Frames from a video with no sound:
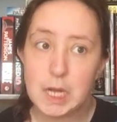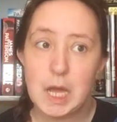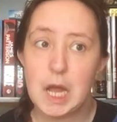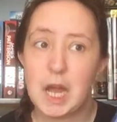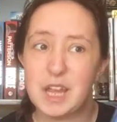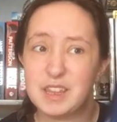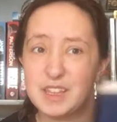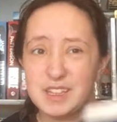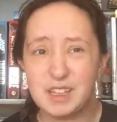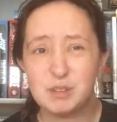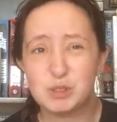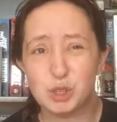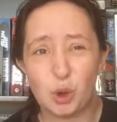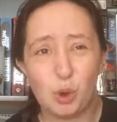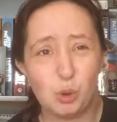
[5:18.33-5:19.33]
I think that was
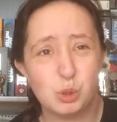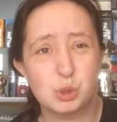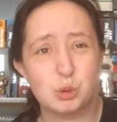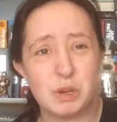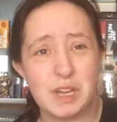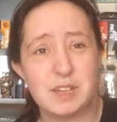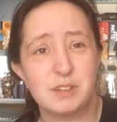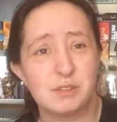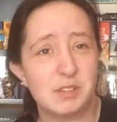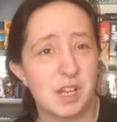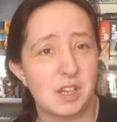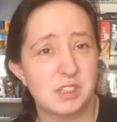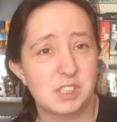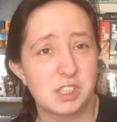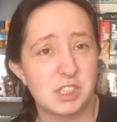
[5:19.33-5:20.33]
also end of
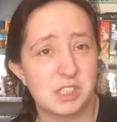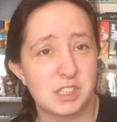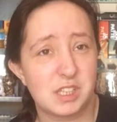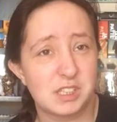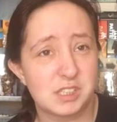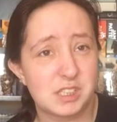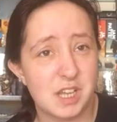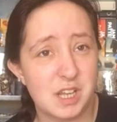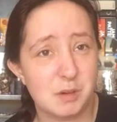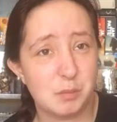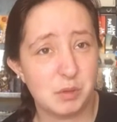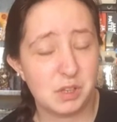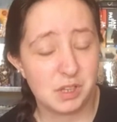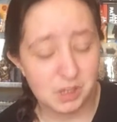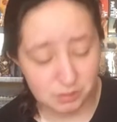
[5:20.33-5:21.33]
last year. That's
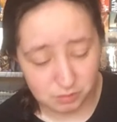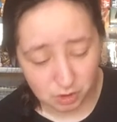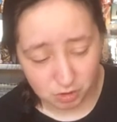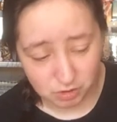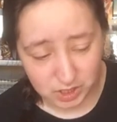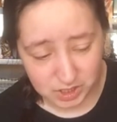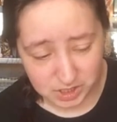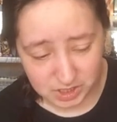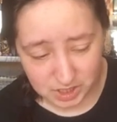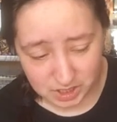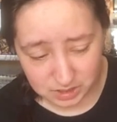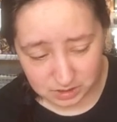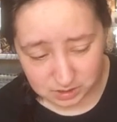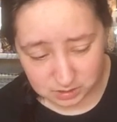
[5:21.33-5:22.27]
terrible, and I've not read it yet.